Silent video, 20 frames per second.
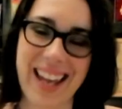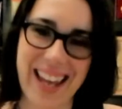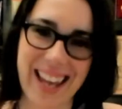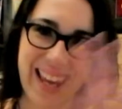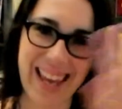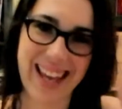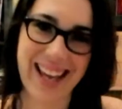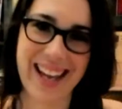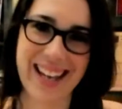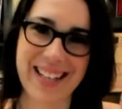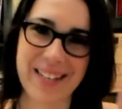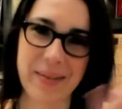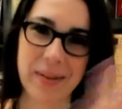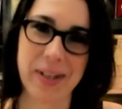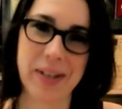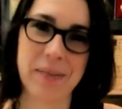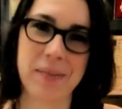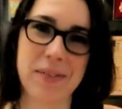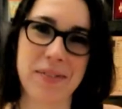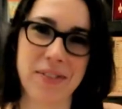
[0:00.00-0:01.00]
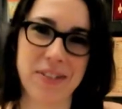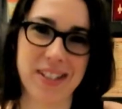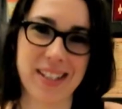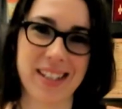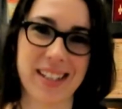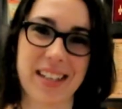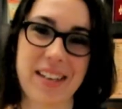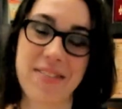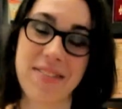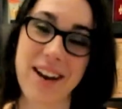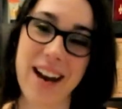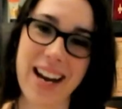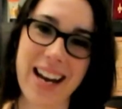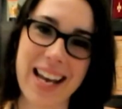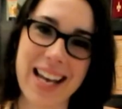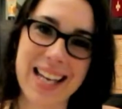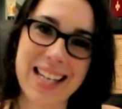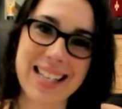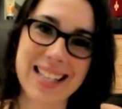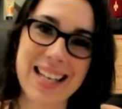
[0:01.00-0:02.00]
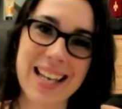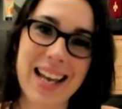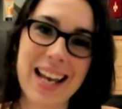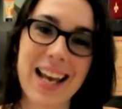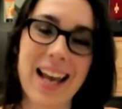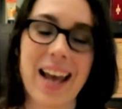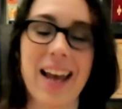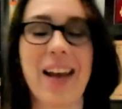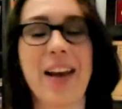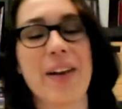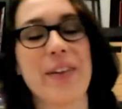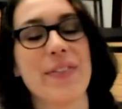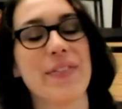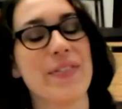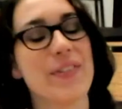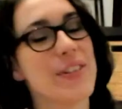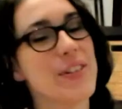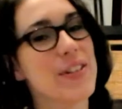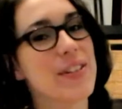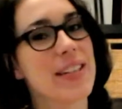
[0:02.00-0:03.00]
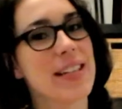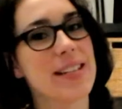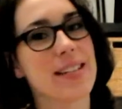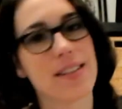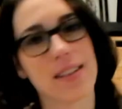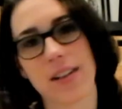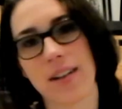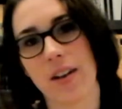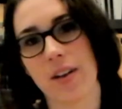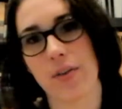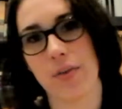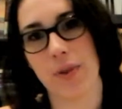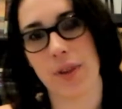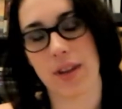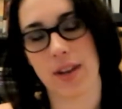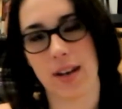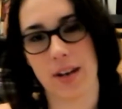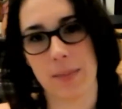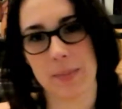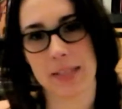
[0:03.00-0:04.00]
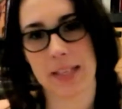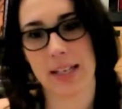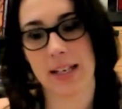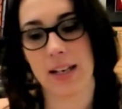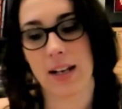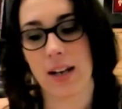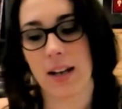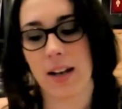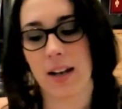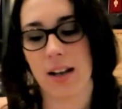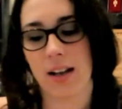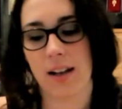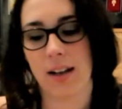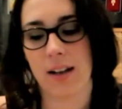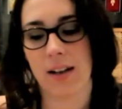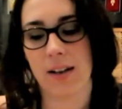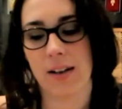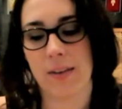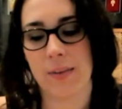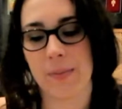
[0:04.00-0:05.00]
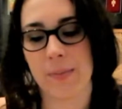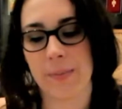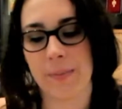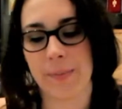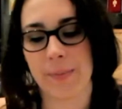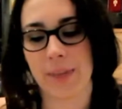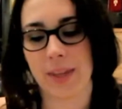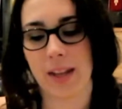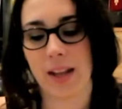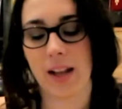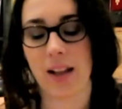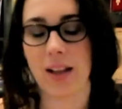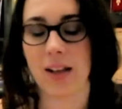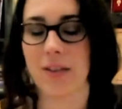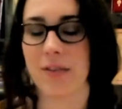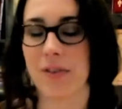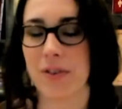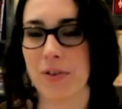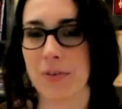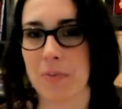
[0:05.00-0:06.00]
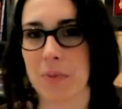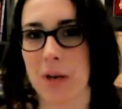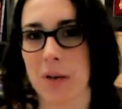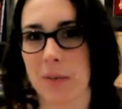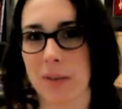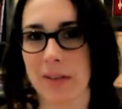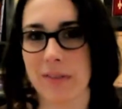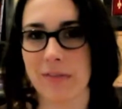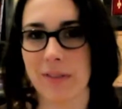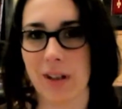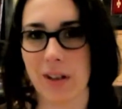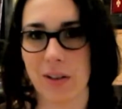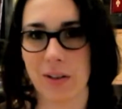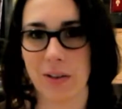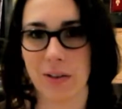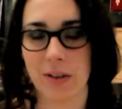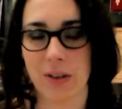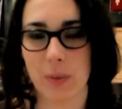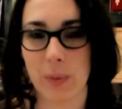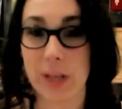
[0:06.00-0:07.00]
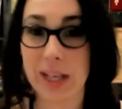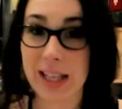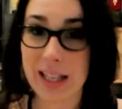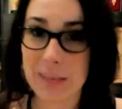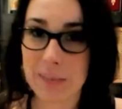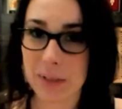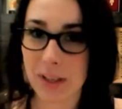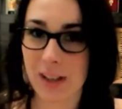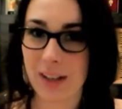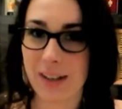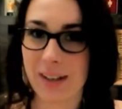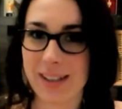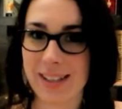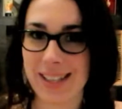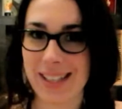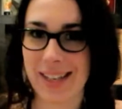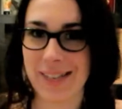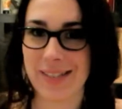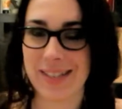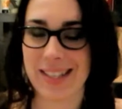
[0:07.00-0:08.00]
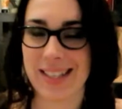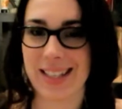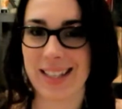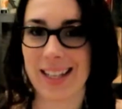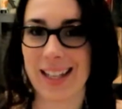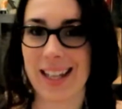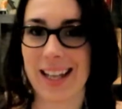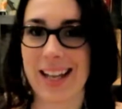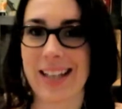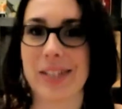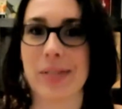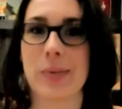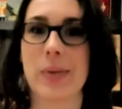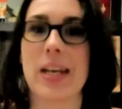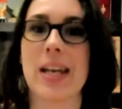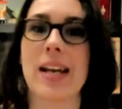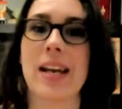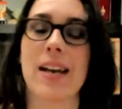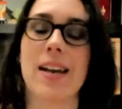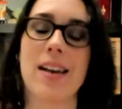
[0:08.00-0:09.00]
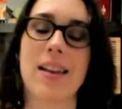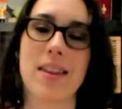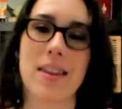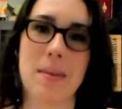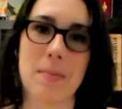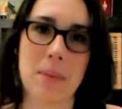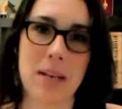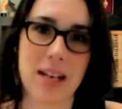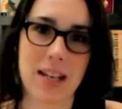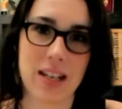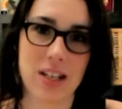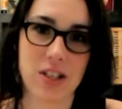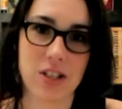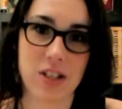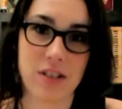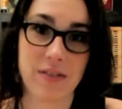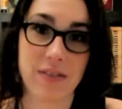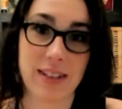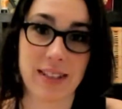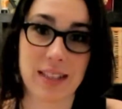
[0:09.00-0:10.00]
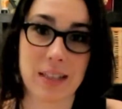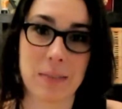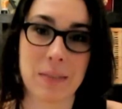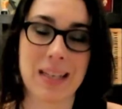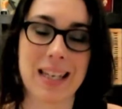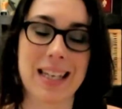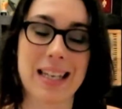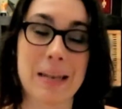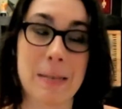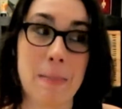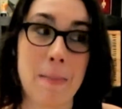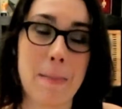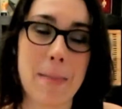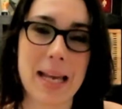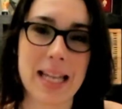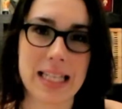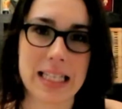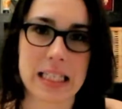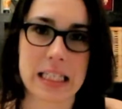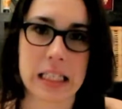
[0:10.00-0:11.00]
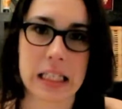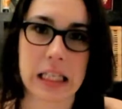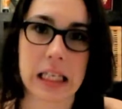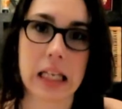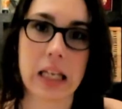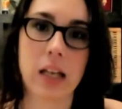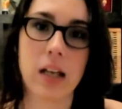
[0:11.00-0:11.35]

Hey guys, and welcome to Fertility Fridays. First, let's start off with an update. A lot of you probably follow the weekly blogs, and I've seen that last week the medication affected me immensely.